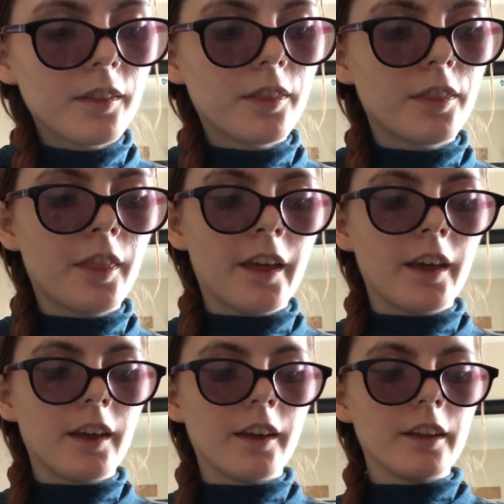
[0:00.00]

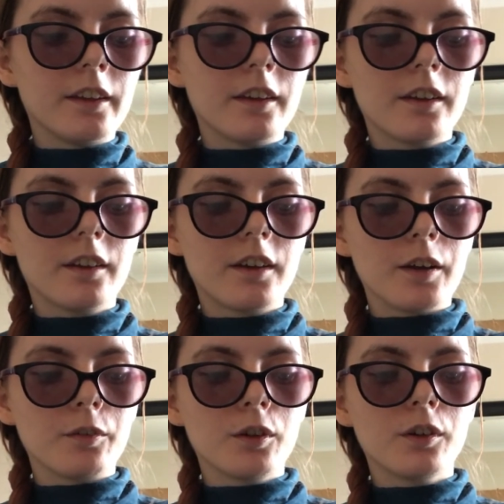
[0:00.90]
Then I've
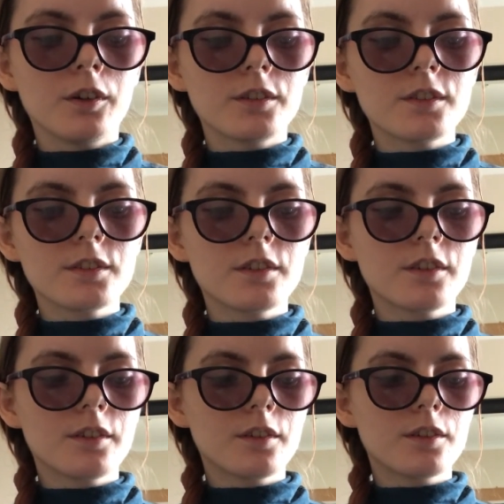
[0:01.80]
got
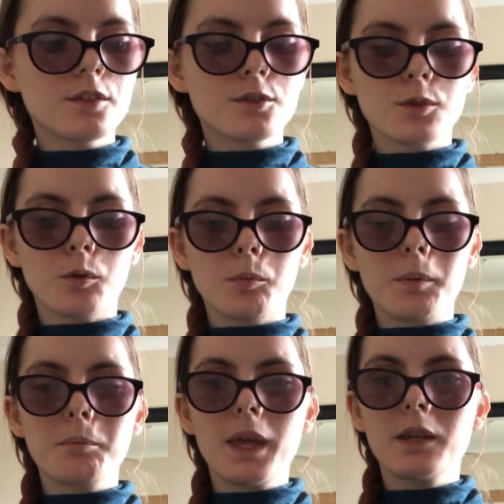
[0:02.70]
some
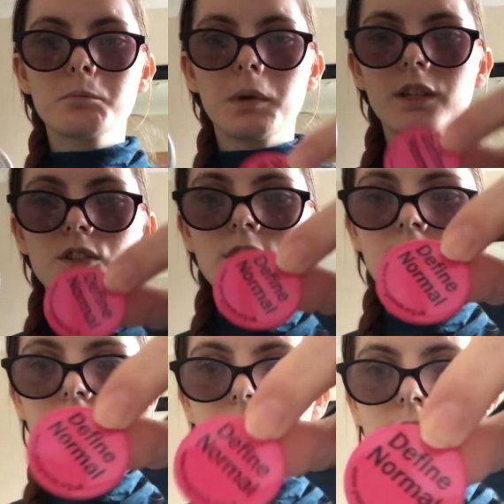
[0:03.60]
pin
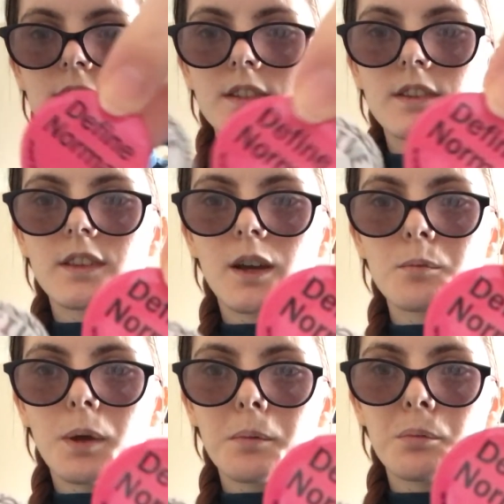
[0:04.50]
badges that I
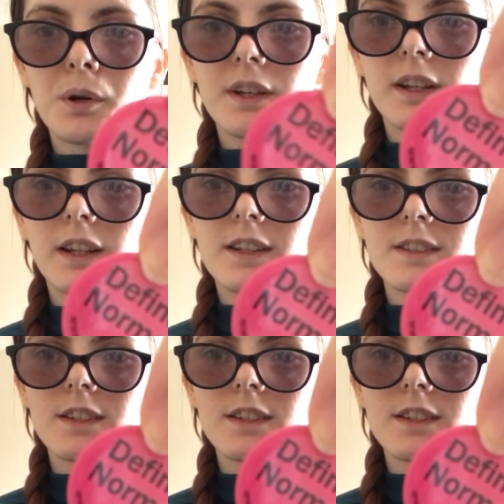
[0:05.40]
might put in a letter.